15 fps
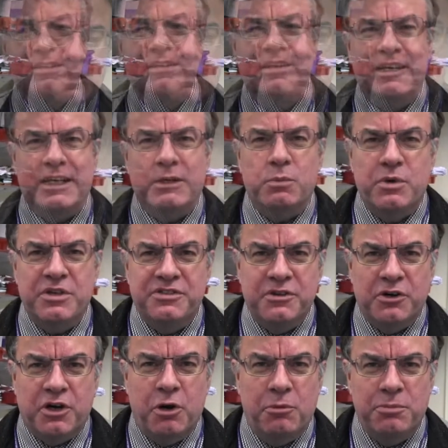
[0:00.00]
Okay, with
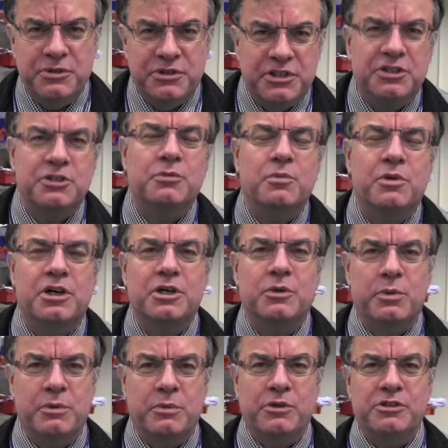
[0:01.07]
your composition work,
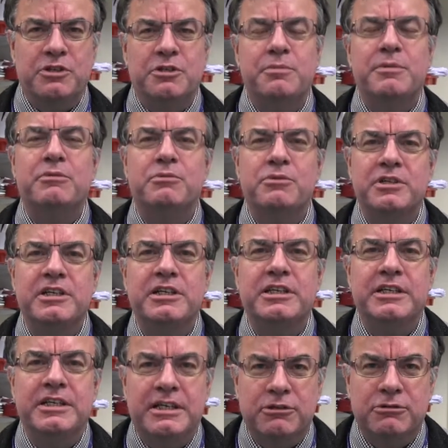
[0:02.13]
we want you to be really
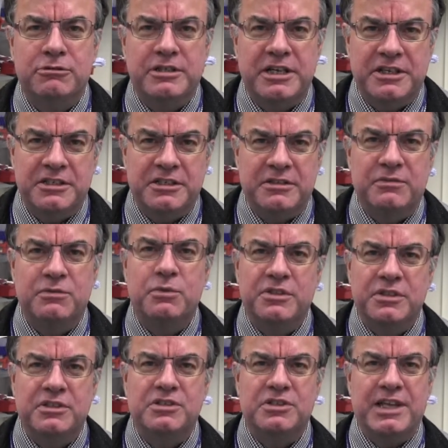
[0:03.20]
creative with
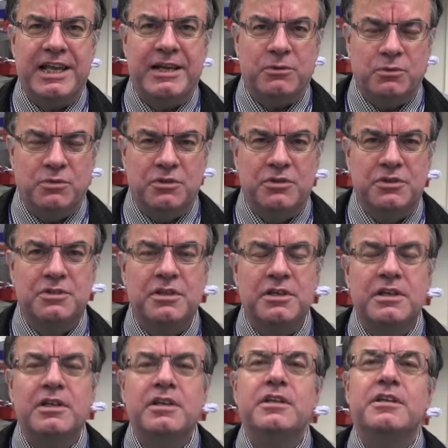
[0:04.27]
the sounds.
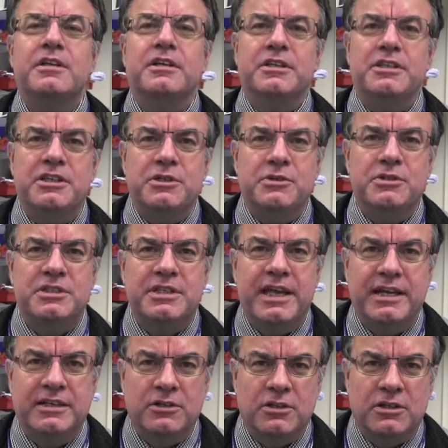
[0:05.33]
You're going to use
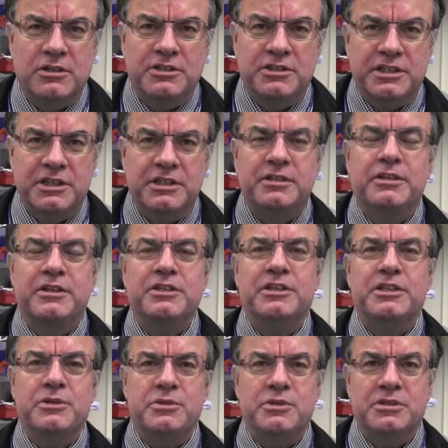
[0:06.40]
technology, you're going to
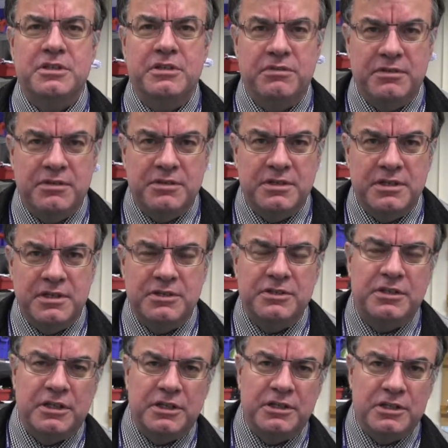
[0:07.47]
use synthesis,
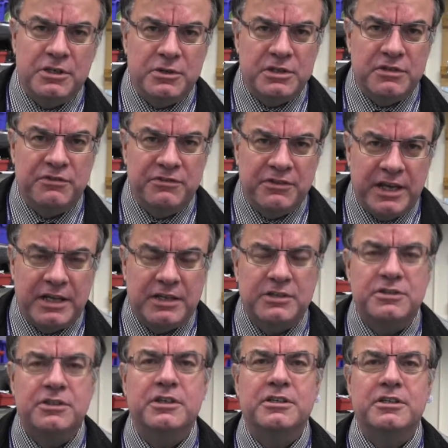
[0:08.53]
you're going to use effects,
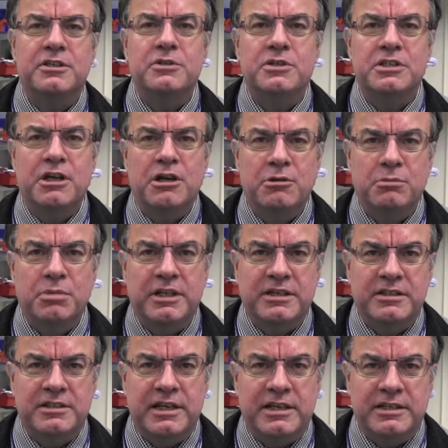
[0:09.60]
you're going to use sampling
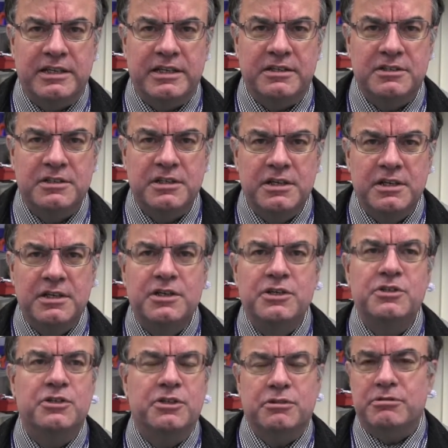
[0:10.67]
techniques
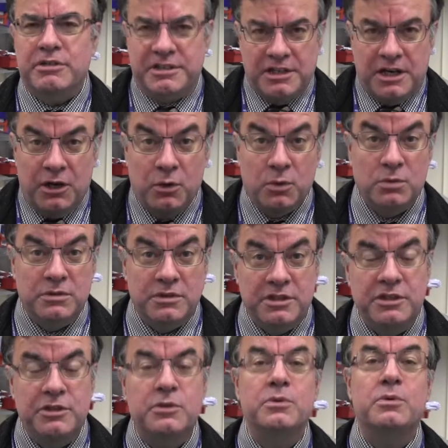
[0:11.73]
to create a whole
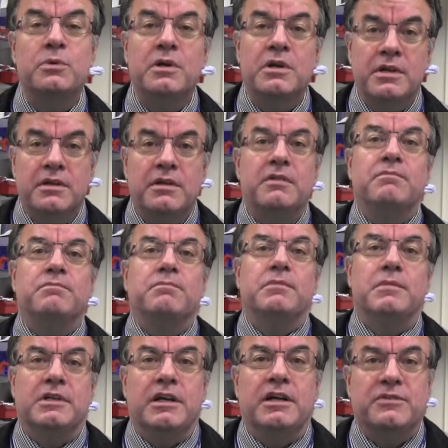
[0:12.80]
new
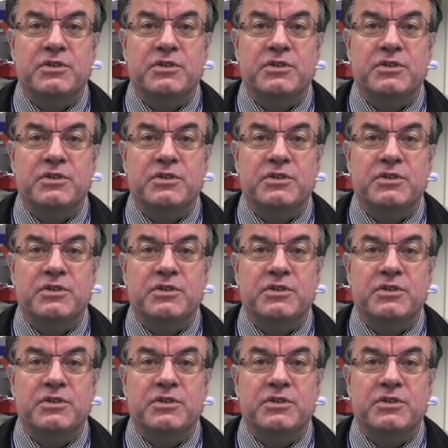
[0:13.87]
kind of